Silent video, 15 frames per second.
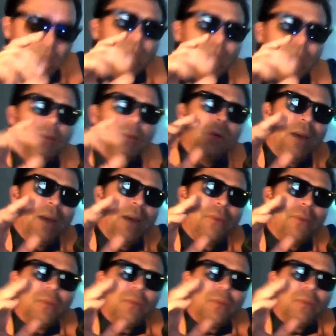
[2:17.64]

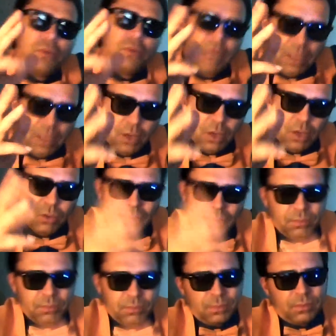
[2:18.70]
whoever doesn't really know,
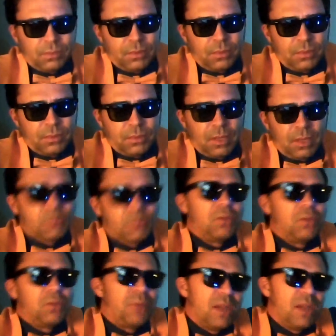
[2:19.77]
you know, I'm
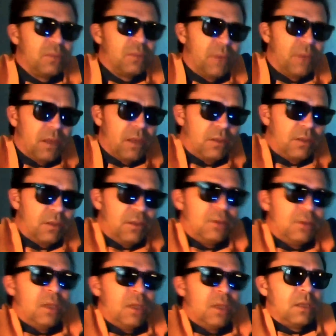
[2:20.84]
surprised about it, you know.
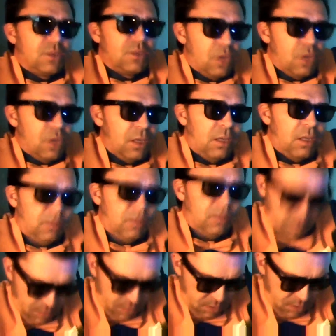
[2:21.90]
Johnny
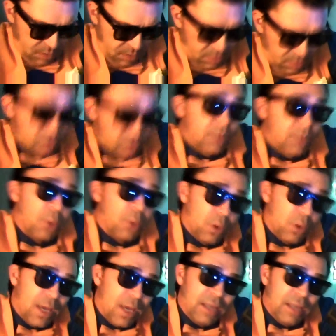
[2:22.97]

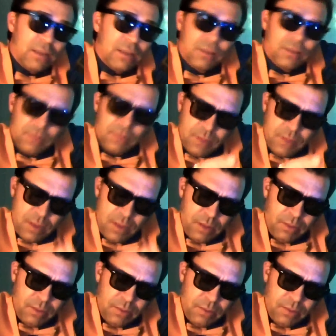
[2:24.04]
Moonlight,
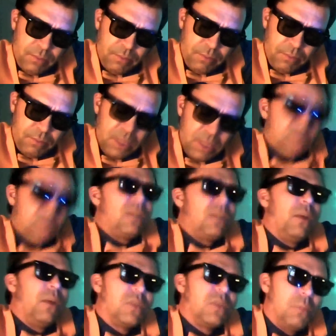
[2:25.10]
basically,
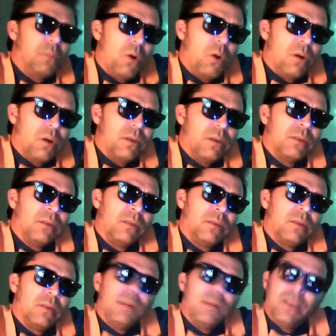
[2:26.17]
he was born
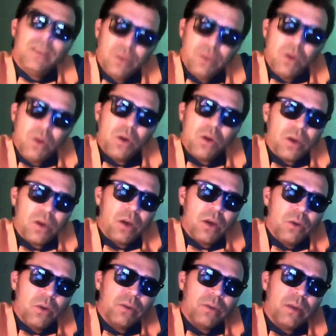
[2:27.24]
not too long
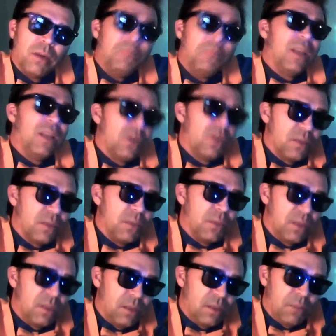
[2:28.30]
ago in Biloxi,
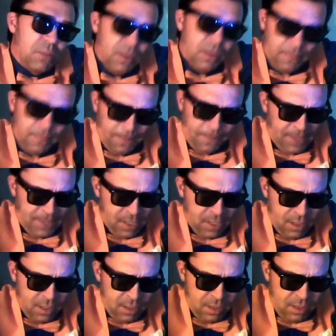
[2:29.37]
Mississippi.
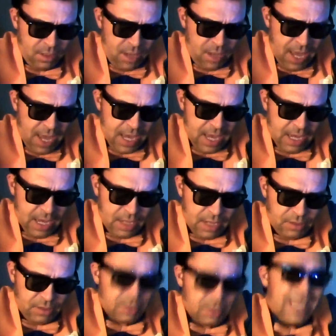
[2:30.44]

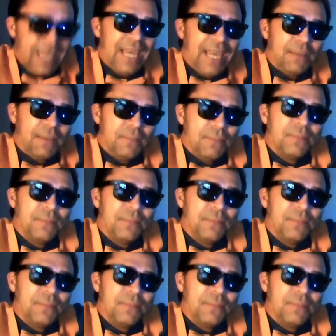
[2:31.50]
And the name,